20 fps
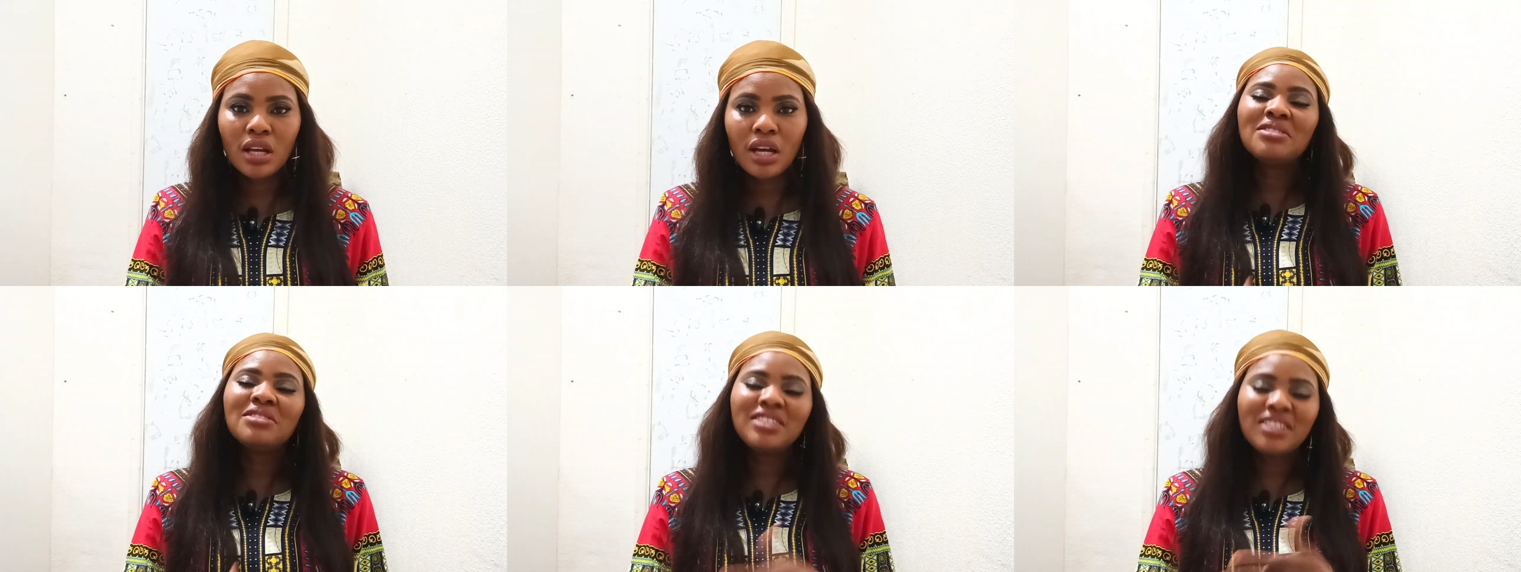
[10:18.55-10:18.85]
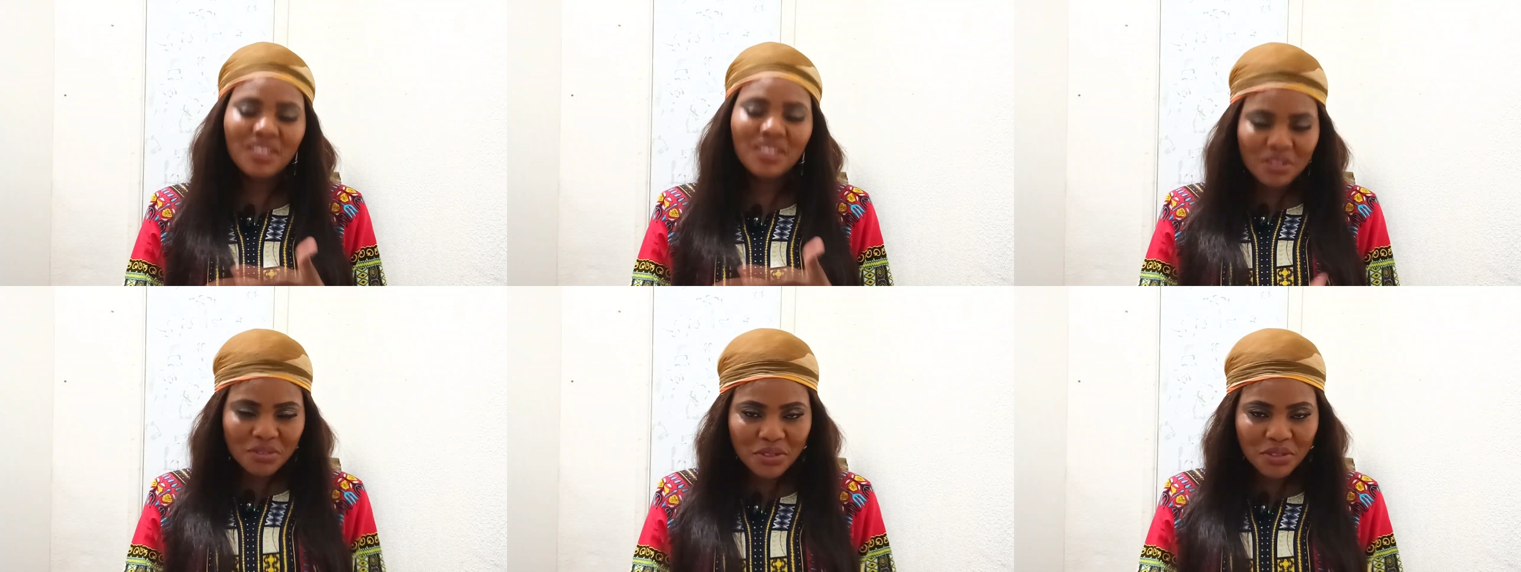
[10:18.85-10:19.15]
I would
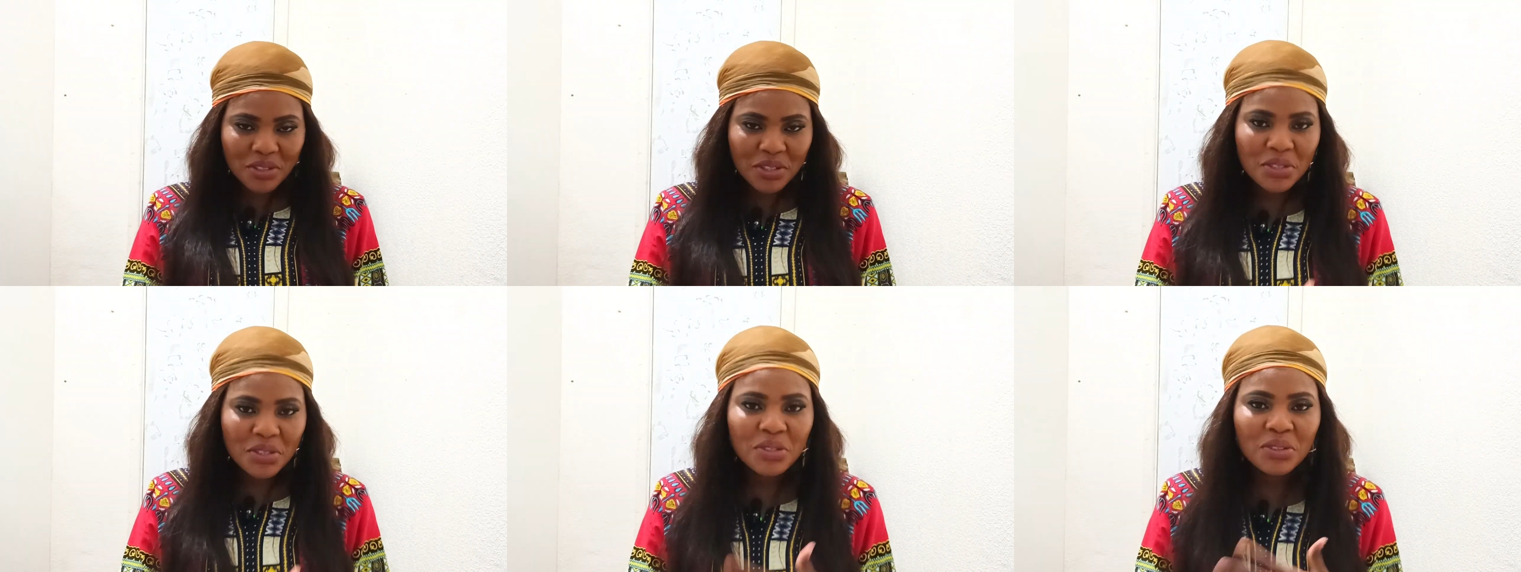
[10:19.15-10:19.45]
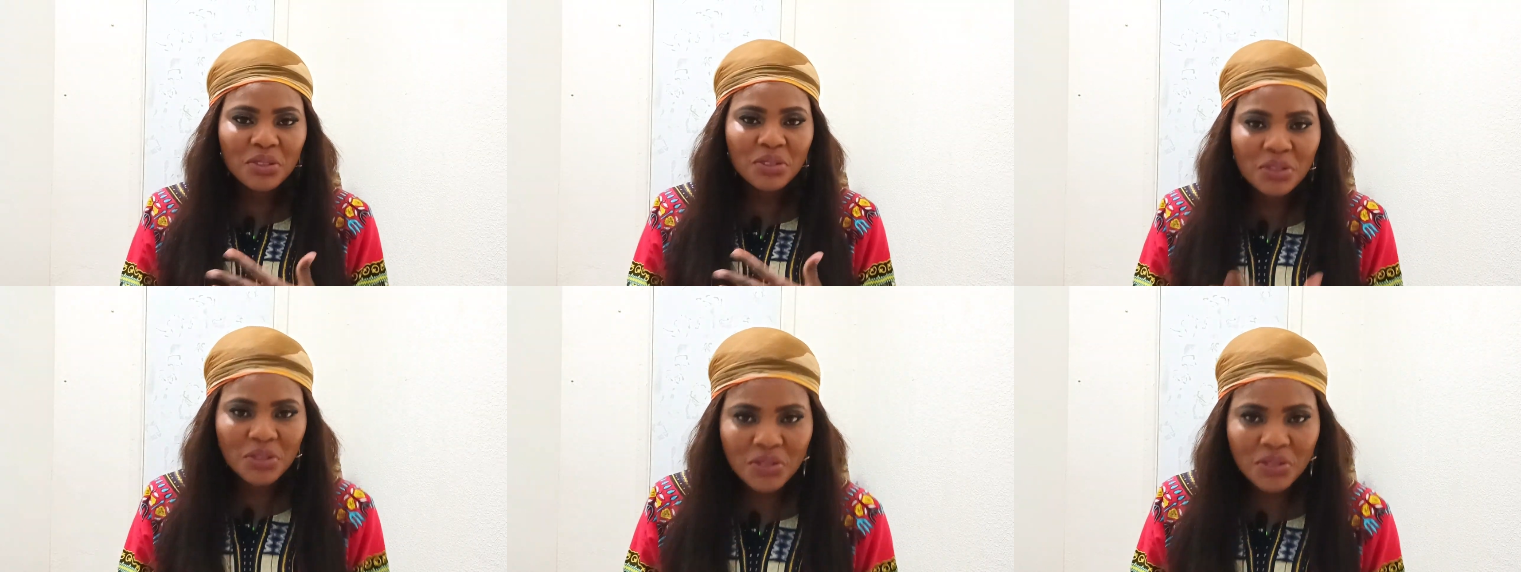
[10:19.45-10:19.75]
really love for us
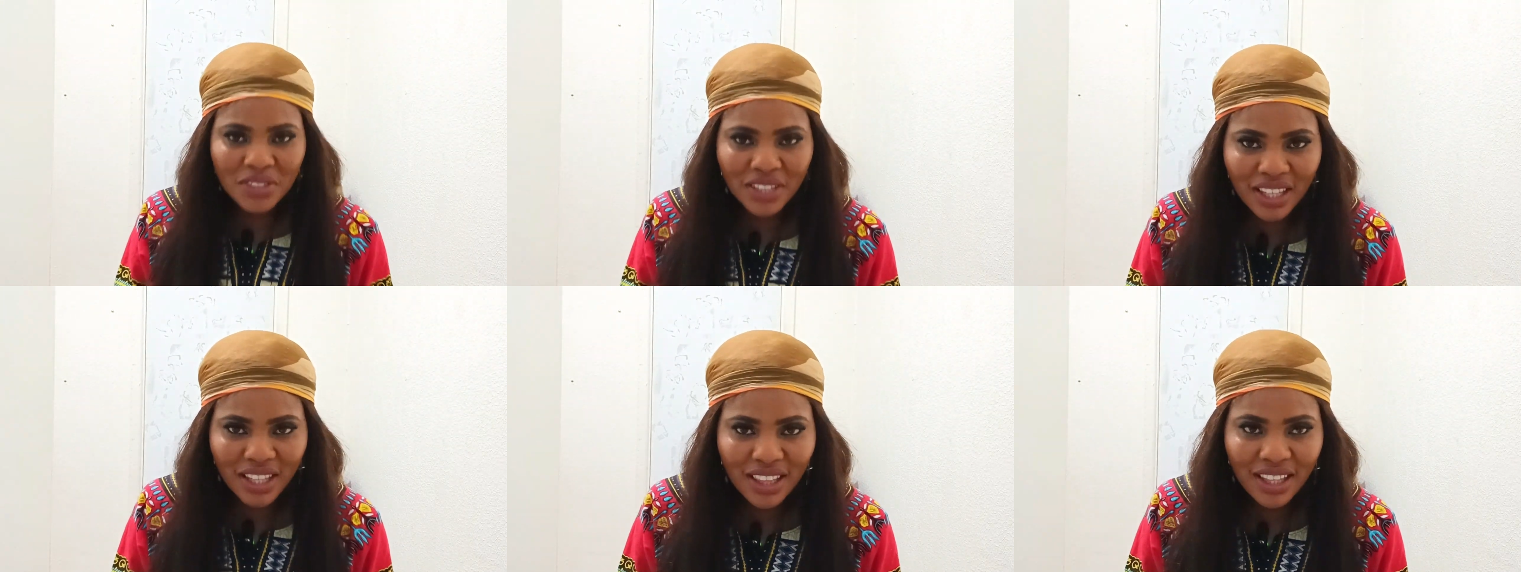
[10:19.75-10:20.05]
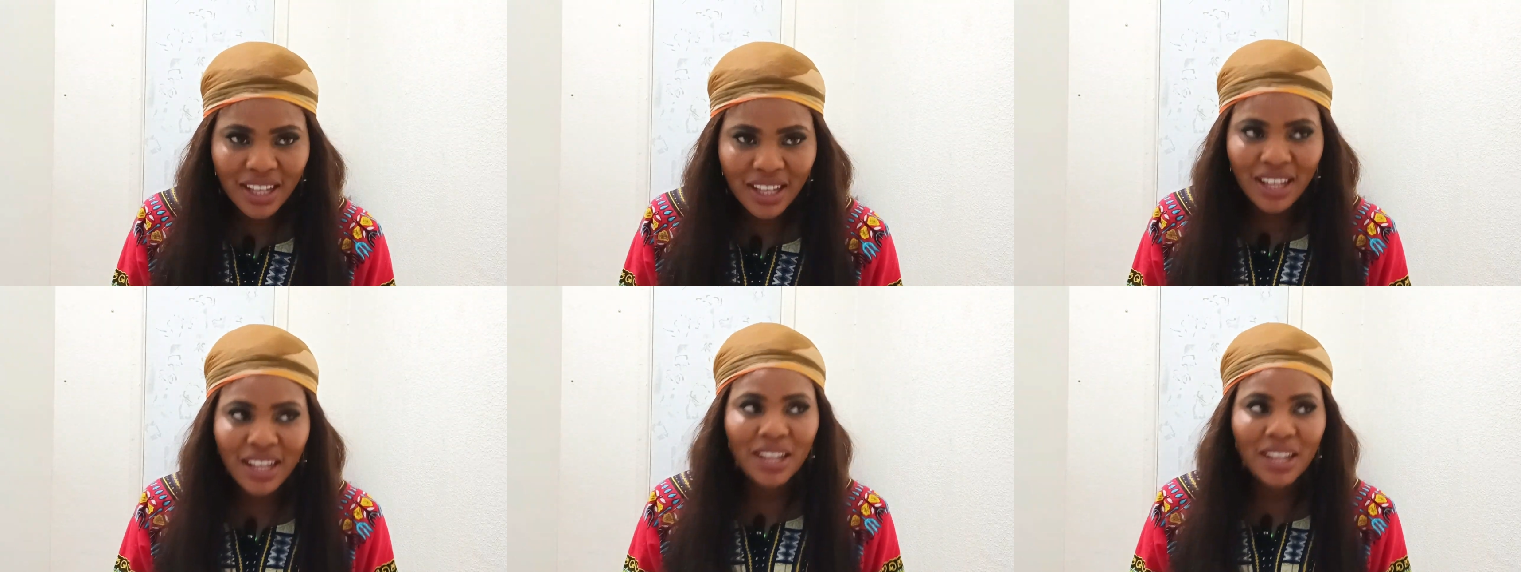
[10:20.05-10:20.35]
to grow
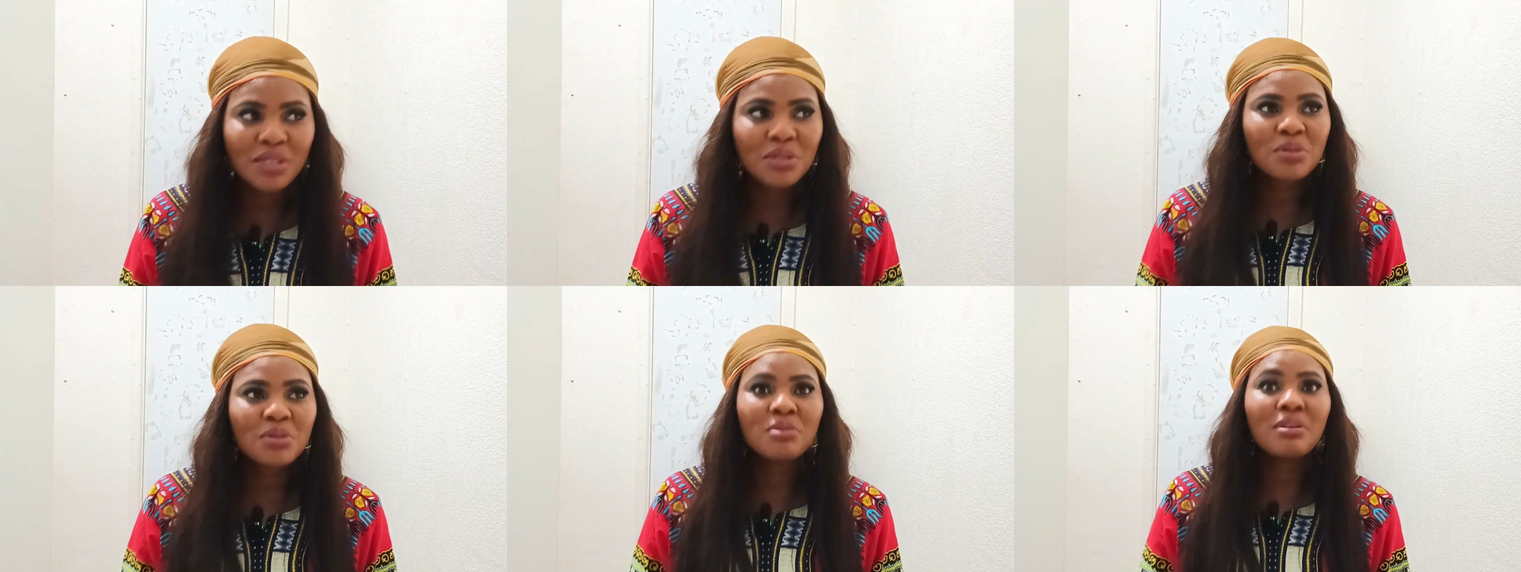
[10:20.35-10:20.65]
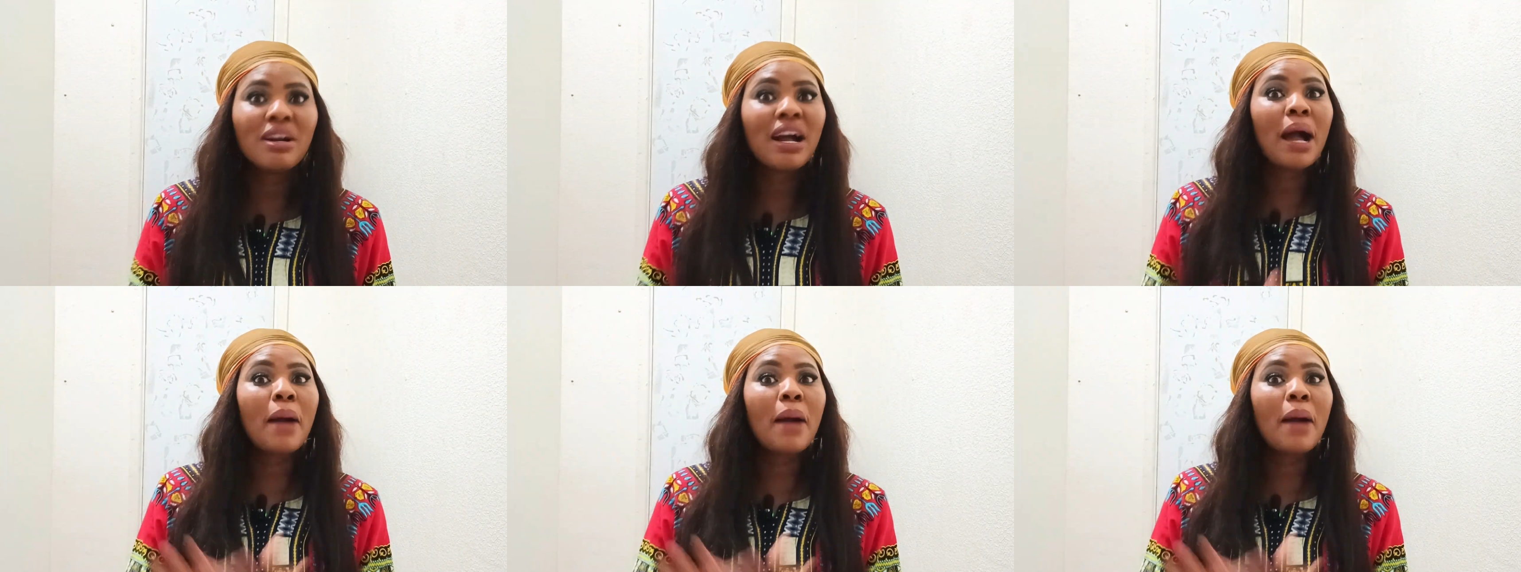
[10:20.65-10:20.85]
together and do